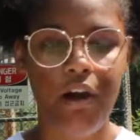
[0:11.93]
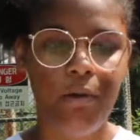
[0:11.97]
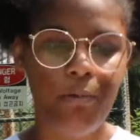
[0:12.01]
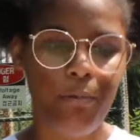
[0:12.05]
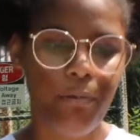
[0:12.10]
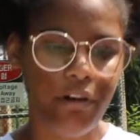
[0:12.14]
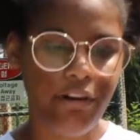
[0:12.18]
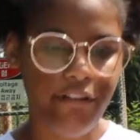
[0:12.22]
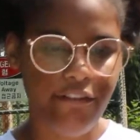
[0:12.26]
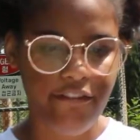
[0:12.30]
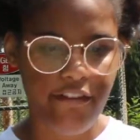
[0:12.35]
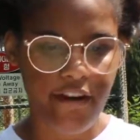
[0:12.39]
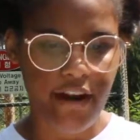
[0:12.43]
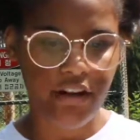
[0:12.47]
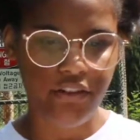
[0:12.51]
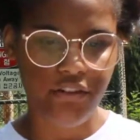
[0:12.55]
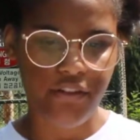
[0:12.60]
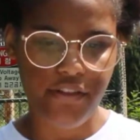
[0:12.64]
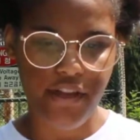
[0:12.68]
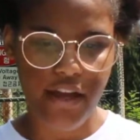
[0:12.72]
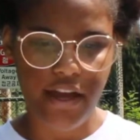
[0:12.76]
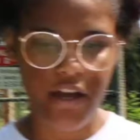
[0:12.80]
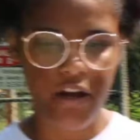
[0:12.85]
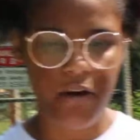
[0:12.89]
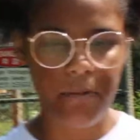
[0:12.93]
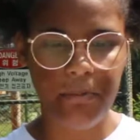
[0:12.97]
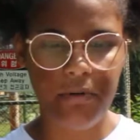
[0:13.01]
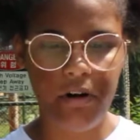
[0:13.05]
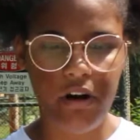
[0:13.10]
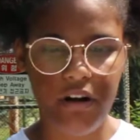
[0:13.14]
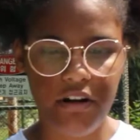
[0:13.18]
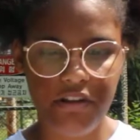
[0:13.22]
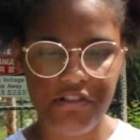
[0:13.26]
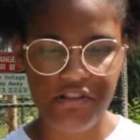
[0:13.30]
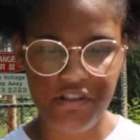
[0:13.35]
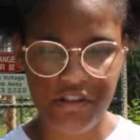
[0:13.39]
One factor that helped
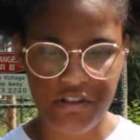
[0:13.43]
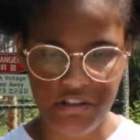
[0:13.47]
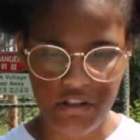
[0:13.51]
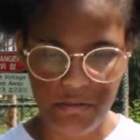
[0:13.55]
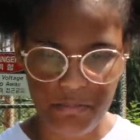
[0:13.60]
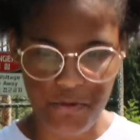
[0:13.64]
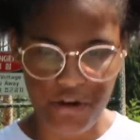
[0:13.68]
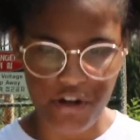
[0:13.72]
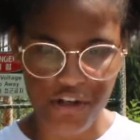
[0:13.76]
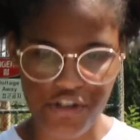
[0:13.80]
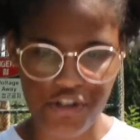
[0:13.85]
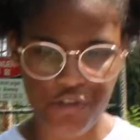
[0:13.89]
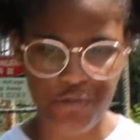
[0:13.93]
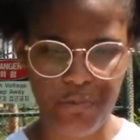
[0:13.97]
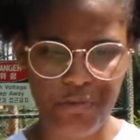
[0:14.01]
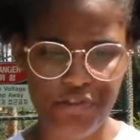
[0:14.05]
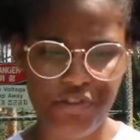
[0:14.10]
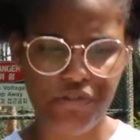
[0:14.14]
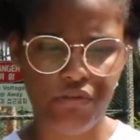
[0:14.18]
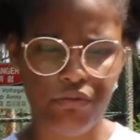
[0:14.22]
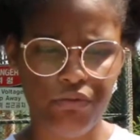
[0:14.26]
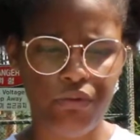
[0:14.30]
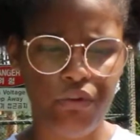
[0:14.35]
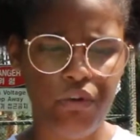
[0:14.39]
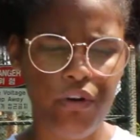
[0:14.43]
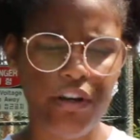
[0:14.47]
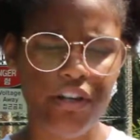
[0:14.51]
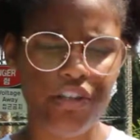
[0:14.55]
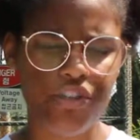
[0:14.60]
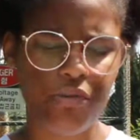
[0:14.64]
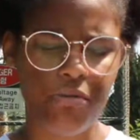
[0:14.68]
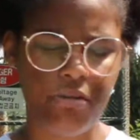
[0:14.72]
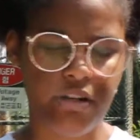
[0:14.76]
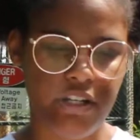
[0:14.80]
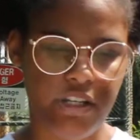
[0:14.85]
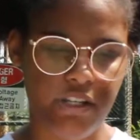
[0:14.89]
cause the Depression was the Roaring
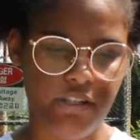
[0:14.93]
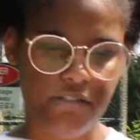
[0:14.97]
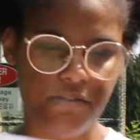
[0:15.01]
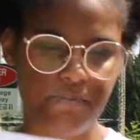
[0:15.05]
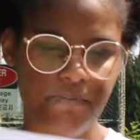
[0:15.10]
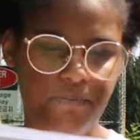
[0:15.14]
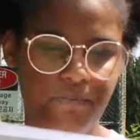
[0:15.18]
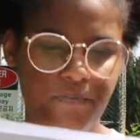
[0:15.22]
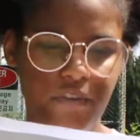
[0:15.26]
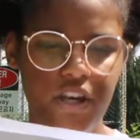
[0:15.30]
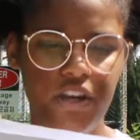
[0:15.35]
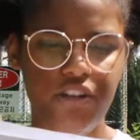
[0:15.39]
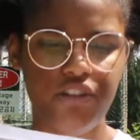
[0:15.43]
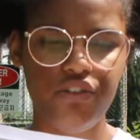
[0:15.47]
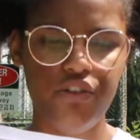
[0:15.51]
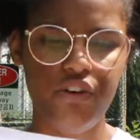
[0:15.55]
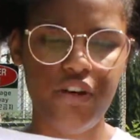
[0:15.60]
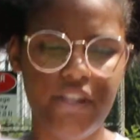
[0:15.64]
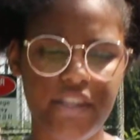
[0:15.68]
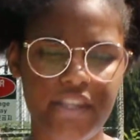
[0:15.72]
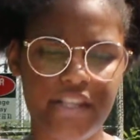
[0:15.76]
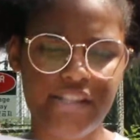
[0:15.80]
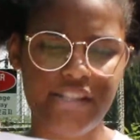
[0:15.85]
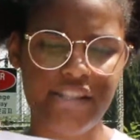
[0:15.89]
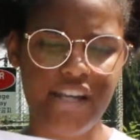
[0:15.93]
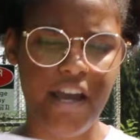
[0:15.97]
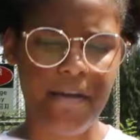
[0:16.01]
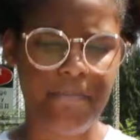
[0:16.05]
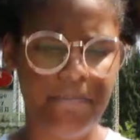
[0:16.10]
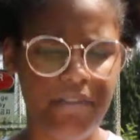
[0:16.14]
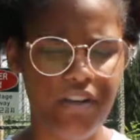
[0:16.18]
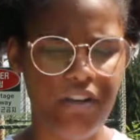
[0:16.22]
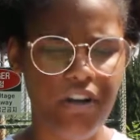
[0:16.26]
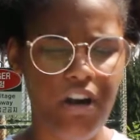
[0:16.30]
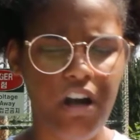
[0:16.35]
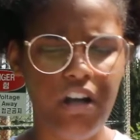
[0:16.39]
Twenties. During this time,
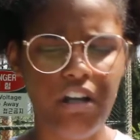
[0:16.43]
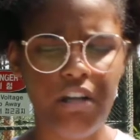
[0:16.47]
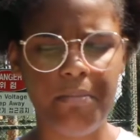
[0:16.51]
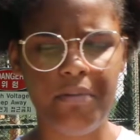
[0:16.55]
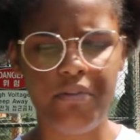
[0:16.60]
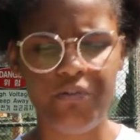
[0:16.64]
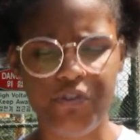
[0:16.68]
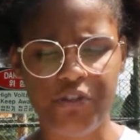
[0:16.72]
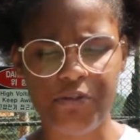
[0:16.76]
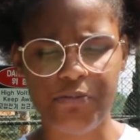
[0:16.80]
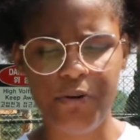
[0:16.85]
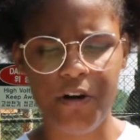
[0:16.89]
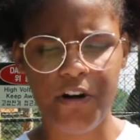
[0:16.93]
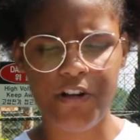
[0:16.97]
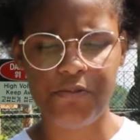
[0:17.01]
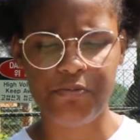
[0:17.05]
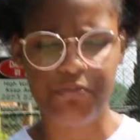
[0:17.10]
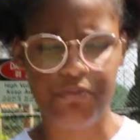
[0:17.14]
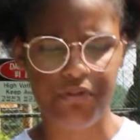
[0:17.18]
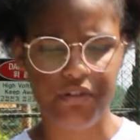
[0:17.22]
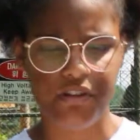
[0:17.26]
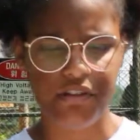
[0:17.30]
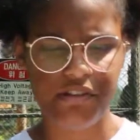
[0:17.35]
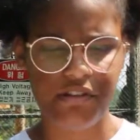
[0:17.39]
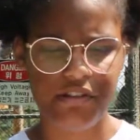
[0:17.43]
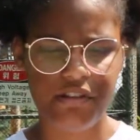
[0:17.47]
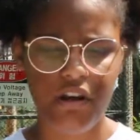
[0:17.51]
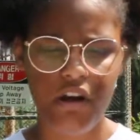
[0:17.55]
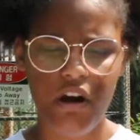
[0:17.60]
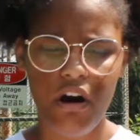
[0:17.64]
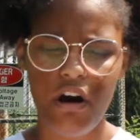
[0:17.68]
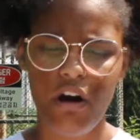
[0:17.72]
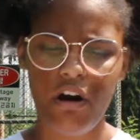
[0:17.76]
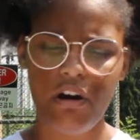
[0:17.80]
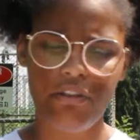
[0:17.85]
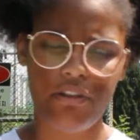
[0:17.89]
the economy was prosperous,
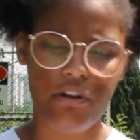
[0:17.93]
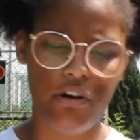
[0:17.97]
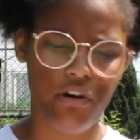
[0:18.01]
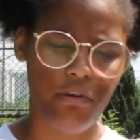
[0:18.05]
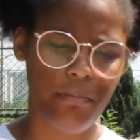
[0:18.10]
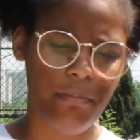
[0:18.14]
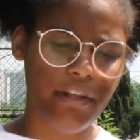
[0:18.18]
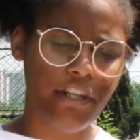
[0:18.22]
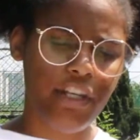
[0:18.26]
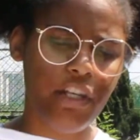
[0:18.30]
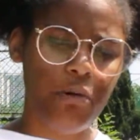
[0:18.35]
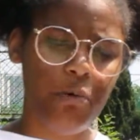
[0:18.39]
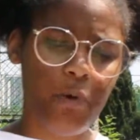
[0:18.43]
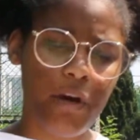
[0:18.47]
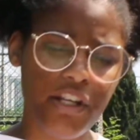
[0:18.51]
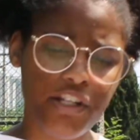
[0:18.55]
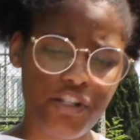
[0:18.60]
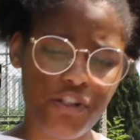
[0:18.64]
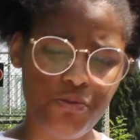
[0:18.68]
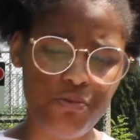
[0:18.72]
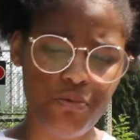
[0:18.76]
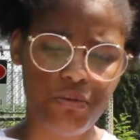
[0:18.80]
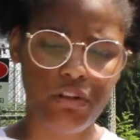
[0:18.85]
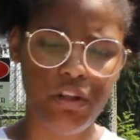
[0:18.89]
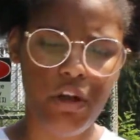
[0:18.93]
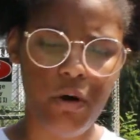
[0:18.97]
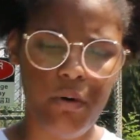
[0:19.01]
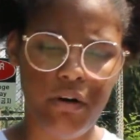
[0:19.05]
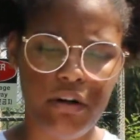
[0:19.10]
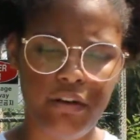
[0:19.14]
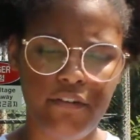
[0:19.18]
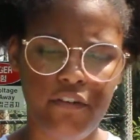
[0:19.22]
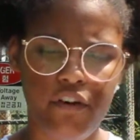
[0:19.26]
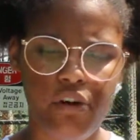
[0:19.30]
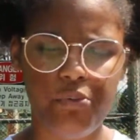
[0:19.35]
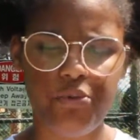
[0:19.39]
although many wages were low
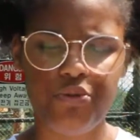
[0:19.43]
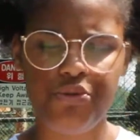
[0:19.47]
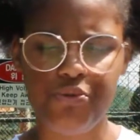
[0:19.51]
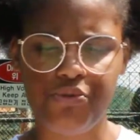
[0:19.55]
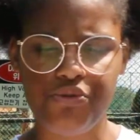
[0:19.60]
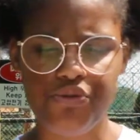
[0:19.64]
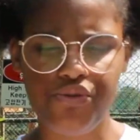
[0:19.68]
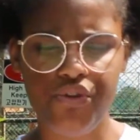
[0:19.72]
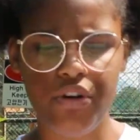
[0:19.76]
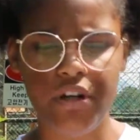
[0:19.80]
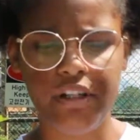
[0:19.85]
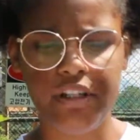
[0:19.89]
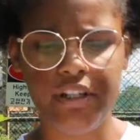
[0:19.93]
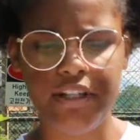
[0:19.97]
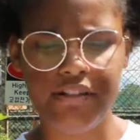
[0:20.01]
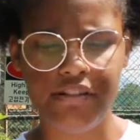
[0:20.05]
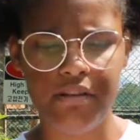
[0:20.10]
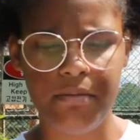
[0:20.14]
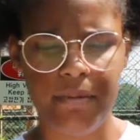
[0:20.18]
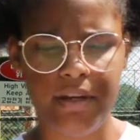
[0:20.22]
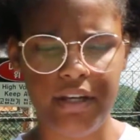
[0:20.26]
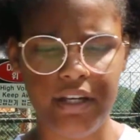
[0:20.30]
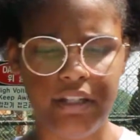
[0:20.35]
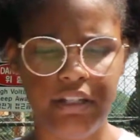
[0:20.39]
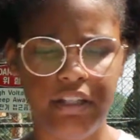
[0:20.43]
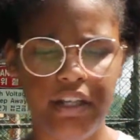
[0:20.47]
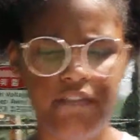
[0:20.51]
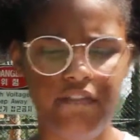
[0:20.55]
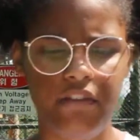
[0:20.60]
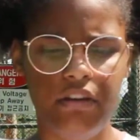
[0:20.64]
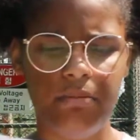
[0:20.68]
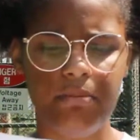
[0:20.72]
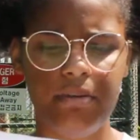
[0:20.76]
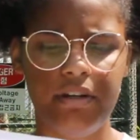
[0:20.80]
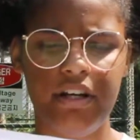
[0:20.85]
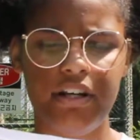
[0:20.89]
and farmers were struggling to make a
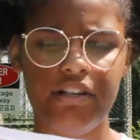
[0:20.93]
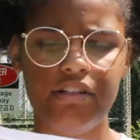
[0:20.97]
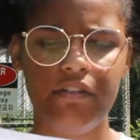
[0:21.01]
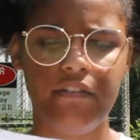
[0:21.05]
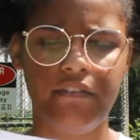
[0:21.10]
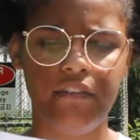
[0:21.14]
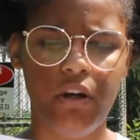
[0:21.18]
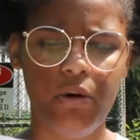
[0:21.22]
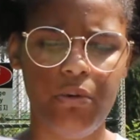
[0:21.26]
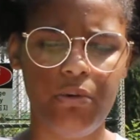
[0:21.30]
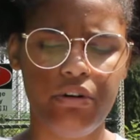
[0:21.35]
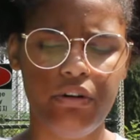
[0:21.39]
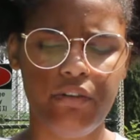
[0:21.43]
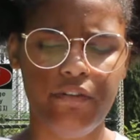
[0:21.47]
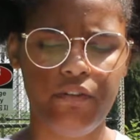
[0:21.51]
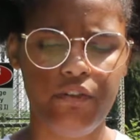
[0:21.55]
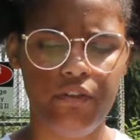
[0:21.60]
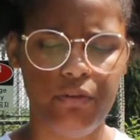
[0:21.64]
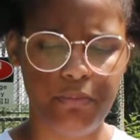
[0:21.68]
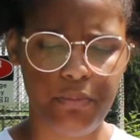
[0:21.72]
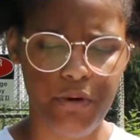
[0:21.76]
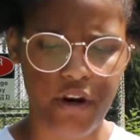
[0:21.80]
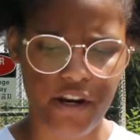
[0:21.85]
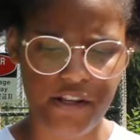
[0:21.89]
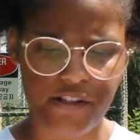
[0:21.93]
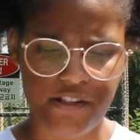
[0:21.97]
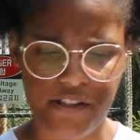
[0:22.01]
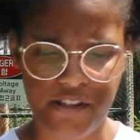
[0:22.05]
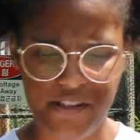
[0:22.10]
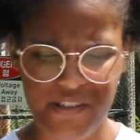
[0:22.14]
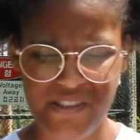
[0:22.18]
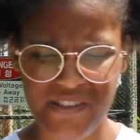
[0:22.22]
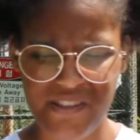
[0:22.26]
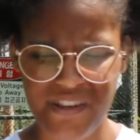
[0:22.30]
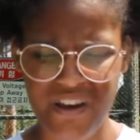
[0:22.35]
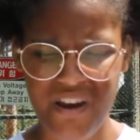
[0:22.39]
living because of lowered food
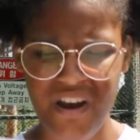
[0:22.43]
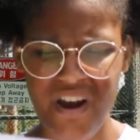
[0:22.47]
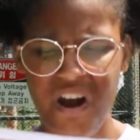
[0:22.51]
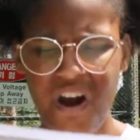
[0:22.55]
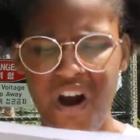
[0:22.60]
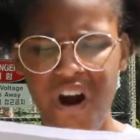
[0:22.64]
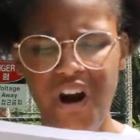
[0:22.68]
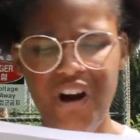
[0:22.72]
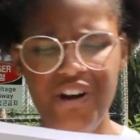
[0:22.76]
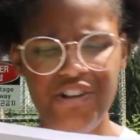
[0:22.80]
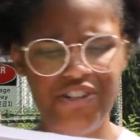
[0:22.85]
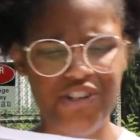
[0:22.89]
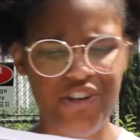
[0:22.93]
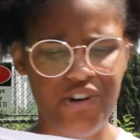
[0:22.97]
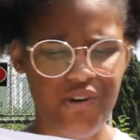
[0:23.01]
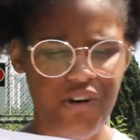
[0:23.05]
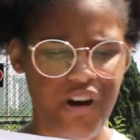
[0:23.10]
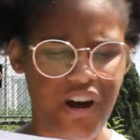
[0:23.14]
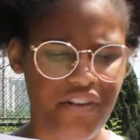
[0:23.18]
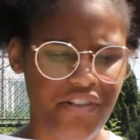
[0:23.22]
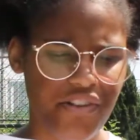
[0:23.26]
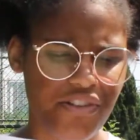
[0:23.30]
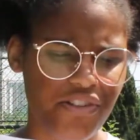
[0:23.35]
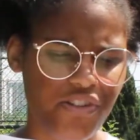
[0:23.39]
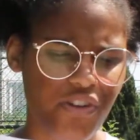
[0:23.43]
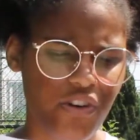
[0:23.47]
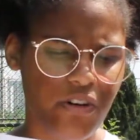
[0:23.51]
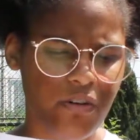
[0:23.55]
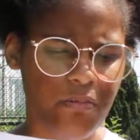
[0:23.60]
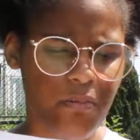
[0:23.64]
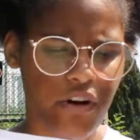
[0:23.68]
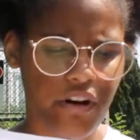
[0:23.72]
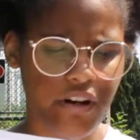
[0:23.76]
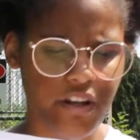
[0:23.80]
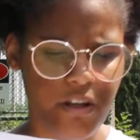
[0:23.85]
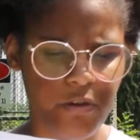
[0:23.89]
prices. Also, the stock
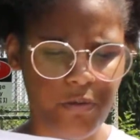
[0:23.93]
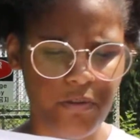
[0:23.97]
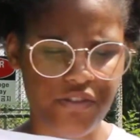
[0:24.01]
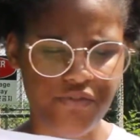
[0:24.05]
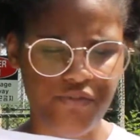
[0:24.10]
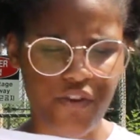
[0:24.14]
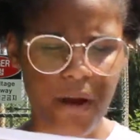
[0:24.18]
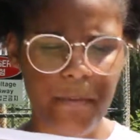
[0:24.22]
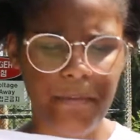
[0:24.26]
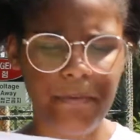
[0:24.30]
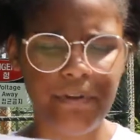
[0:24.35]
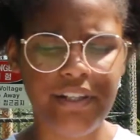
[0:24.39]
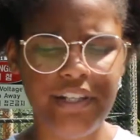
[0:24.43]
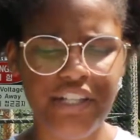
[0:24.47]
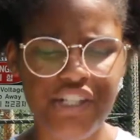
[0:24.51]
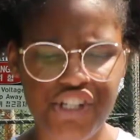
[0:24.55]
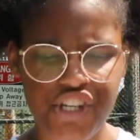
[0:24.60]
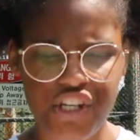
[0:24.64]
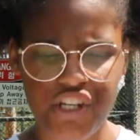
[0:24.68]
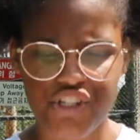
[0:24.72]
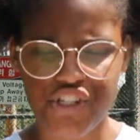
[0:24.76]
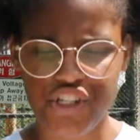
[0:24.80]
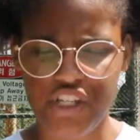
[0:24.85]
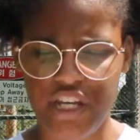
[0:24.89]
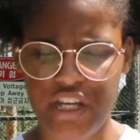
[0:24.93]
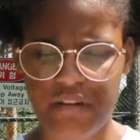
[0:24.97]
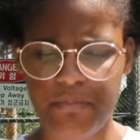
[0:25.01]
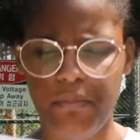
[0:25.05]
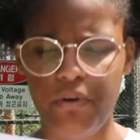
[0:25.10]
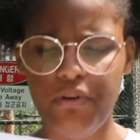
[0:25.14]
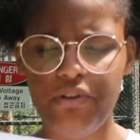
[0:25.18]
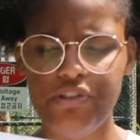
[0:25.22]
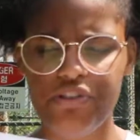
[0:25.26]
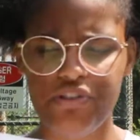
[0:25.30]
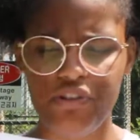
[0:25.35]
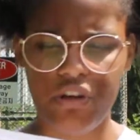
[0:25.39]
market was rapidly changing and
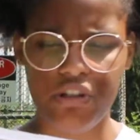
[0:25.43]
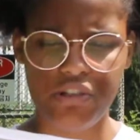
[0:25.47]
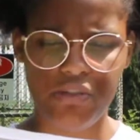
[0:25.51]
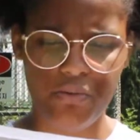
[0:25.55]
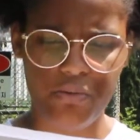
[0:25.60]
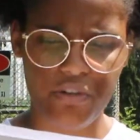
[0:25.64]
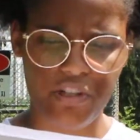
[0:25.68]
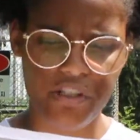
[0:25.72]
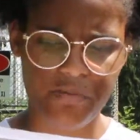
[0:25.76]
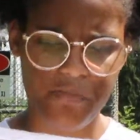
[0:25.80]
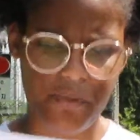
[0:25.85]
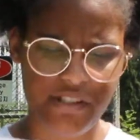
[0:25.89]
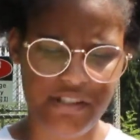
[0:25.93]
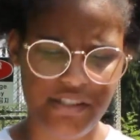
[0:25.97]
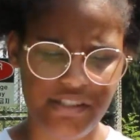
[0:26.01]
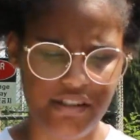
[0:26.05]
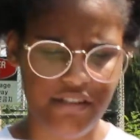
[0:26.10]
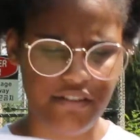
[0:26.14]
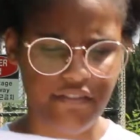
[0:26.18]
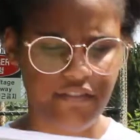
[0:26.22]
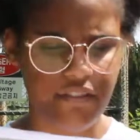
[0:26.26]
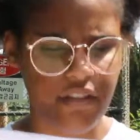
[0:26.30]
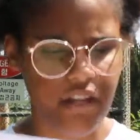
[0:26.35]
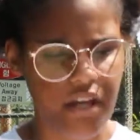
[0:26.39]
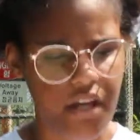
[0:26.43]
most stocks were expensive.